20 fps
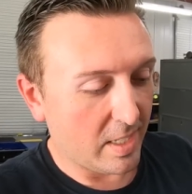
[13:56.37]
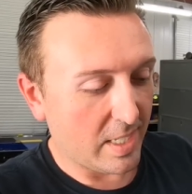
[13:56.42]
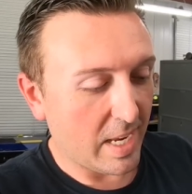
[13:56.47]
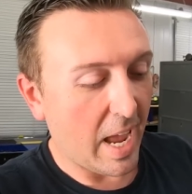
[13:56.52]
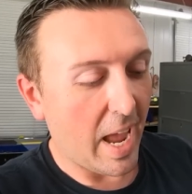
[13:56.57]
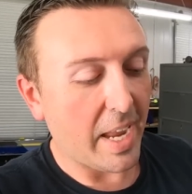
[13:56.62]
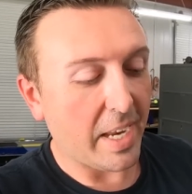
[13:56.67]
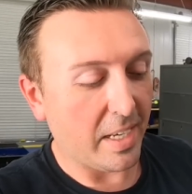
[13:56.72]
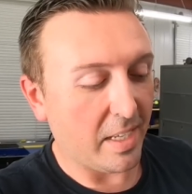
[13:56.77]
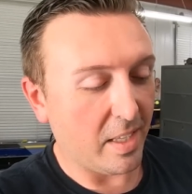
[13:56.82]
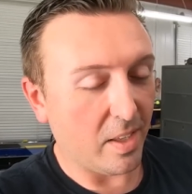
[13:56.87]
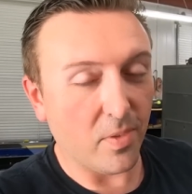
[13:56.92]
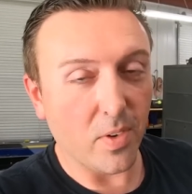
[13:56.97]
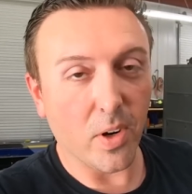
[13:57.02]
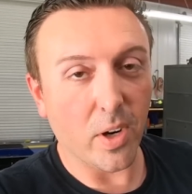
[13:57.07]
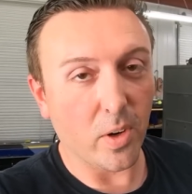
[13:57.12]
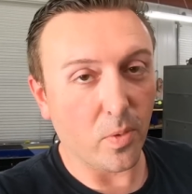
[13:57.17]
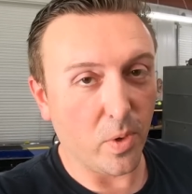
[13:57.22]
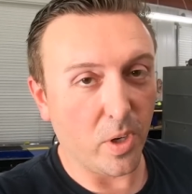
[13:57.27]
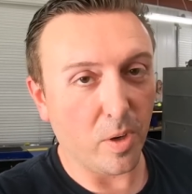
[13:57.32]
tighten the
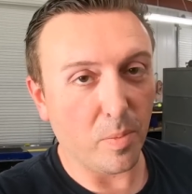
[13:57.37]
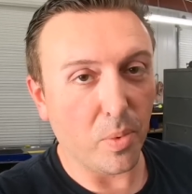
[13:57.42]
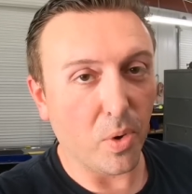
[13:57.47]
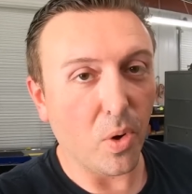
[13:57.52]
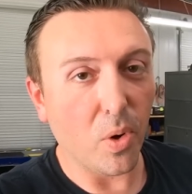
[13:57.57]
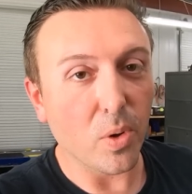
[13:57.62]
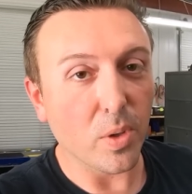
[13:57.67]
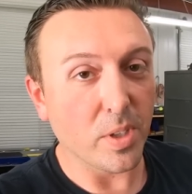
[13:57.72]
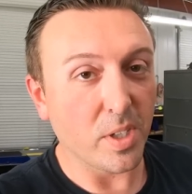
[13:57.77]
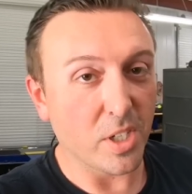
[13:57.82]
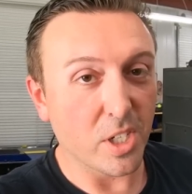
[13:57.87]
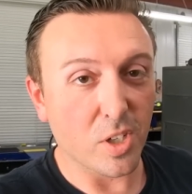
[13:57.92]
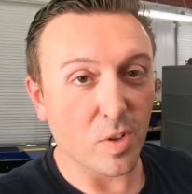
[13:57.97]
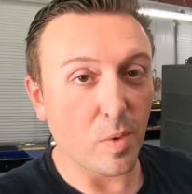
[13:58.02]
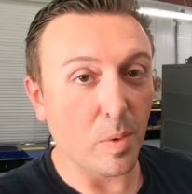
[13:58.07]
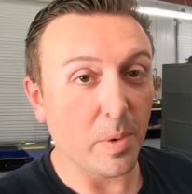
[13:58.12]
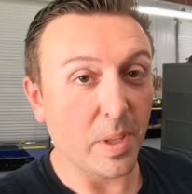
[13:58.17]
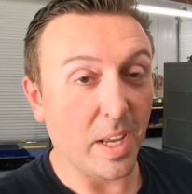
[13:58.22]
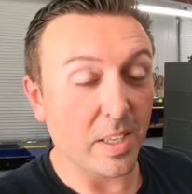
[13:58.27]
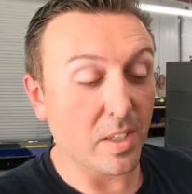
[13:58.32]
very rear bolt. And just
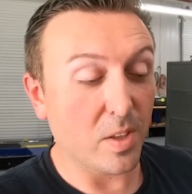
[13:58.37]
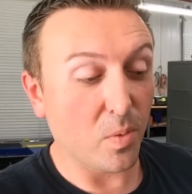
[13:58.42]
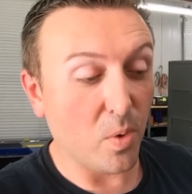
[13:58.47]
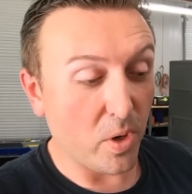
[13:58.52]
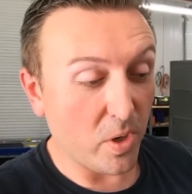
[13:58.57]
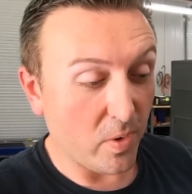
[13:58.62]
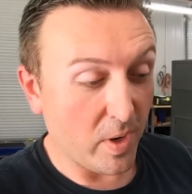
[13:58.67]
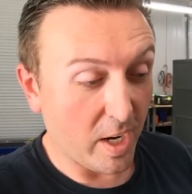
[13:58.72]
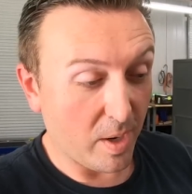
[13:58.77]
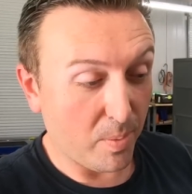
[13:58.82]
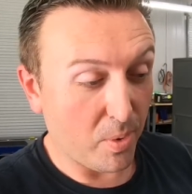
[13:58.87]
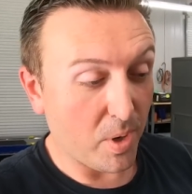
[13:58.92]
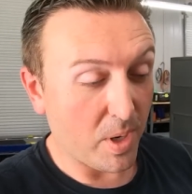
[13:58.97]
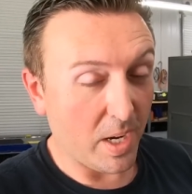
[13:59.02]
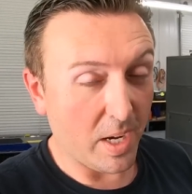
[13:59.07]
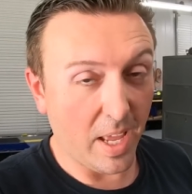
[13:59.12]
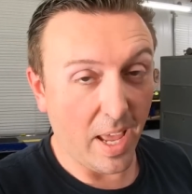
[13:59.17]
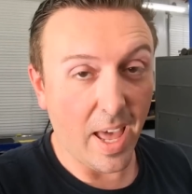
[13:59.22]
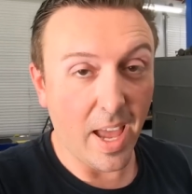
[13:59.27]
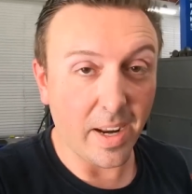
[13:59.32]
remember, that's the one you got to put
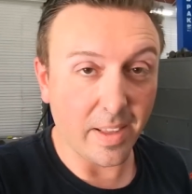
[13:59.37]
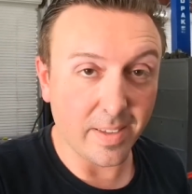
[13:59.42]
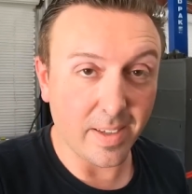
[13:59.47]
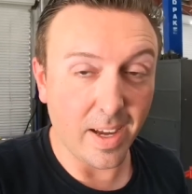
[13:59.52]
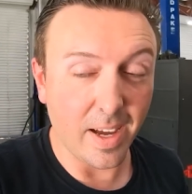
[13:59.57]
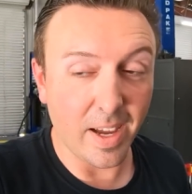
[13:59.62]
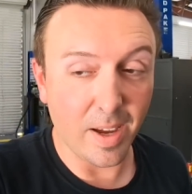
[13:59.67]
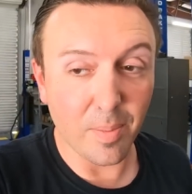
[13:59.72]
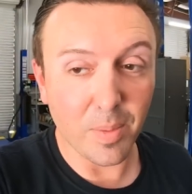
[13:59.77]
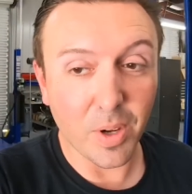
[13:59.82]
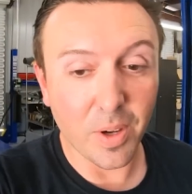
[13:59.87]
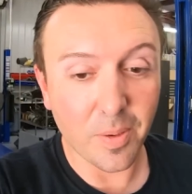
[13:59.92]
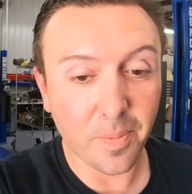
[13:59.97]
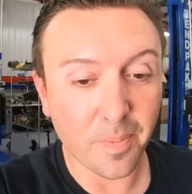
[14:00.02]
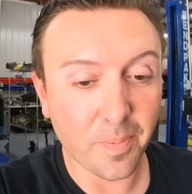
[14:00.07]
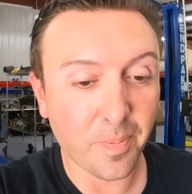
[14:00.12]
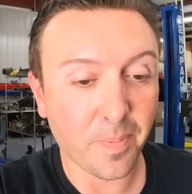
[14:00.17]
in ahead of time.